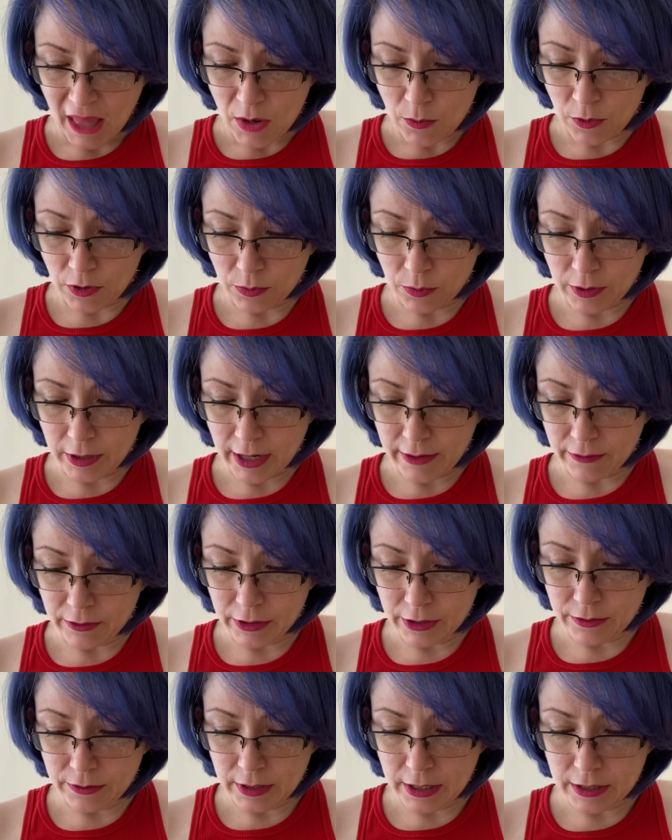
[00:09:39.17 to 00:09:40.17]
with whatever
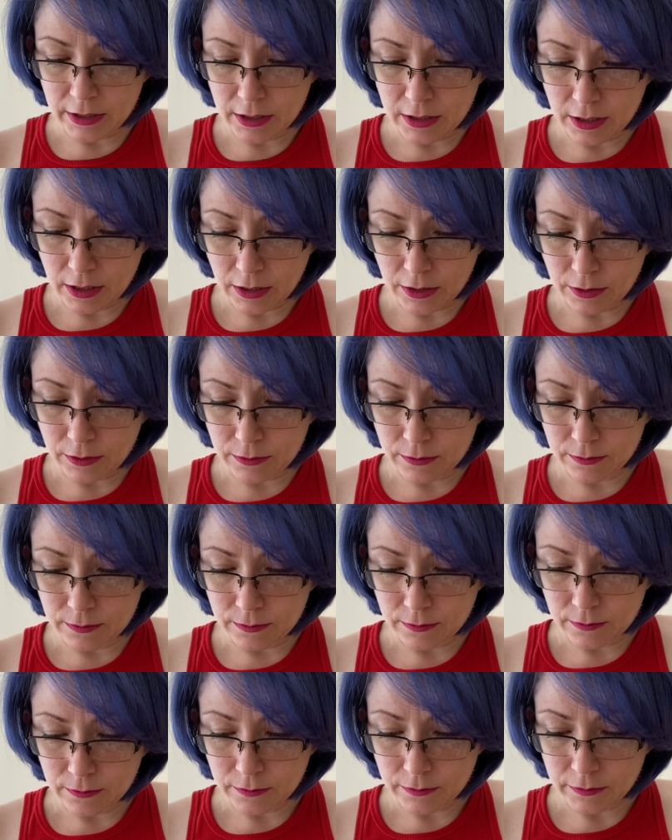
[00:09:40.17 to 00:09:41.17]
you need to do.
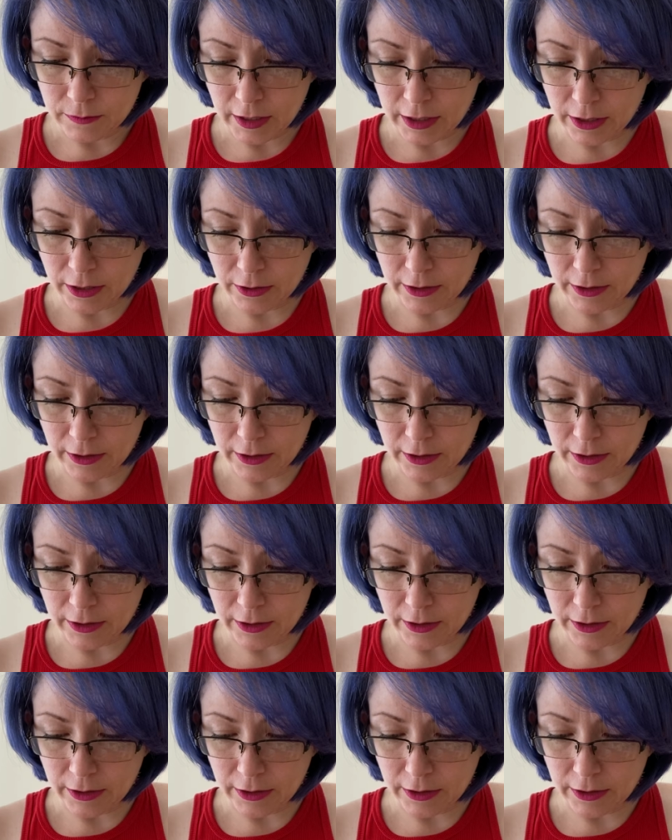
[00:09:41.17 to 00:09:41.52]
Like,